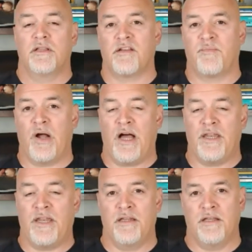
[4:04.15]
that they've
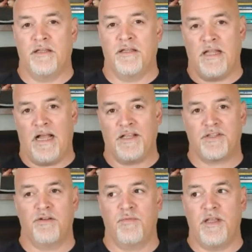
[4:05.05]
brought in the
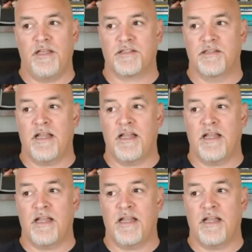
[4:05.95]
last 2 weeks.